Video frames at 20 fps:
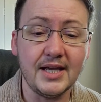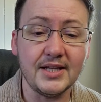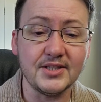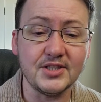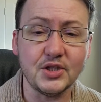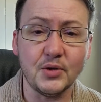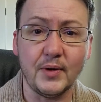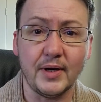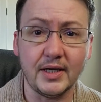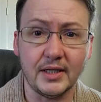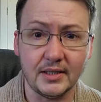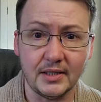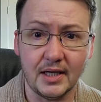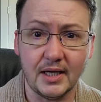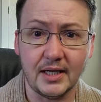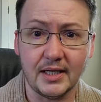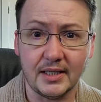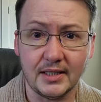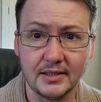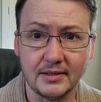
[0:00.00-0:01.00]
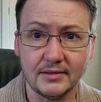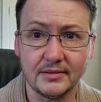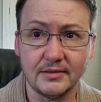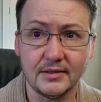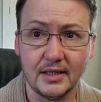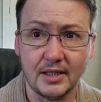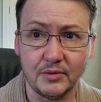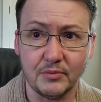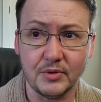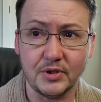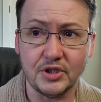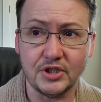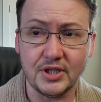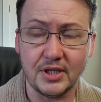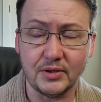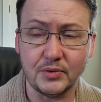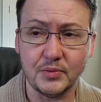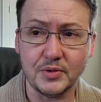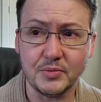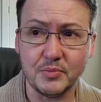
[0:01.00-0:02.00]
And so I, I, I reached
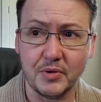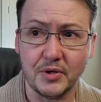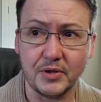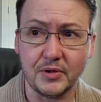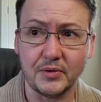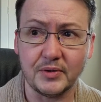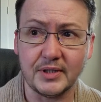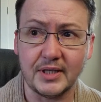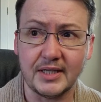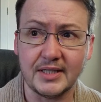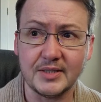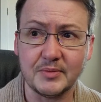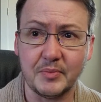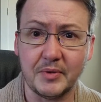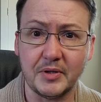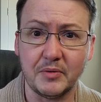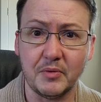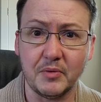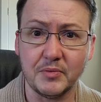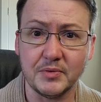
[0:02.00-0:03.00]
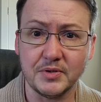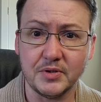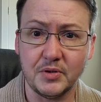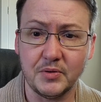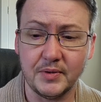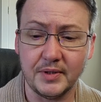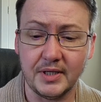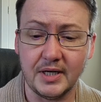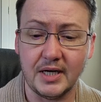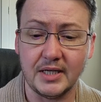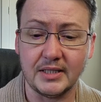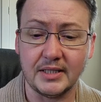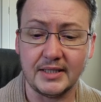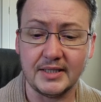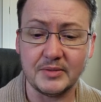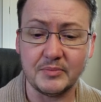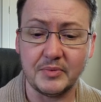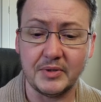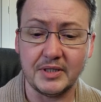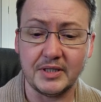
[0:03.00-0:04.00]
out to his brother, and I explained what was going on,
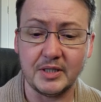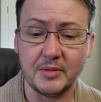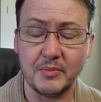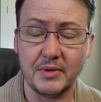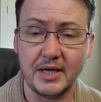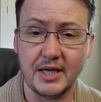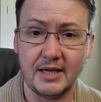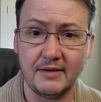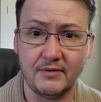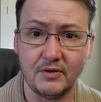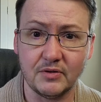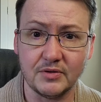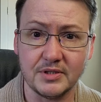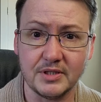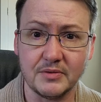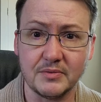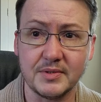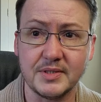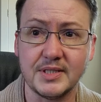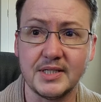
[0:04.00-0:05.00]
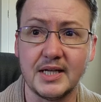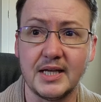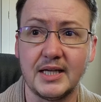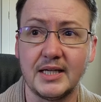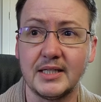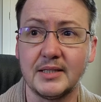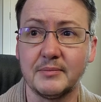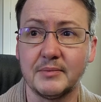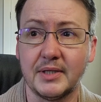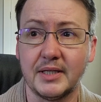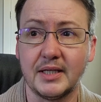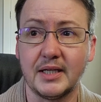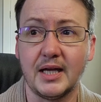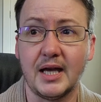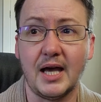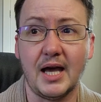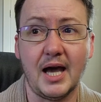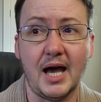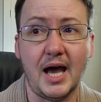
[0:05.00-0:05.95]
explained the behaviors I was seeing, and like,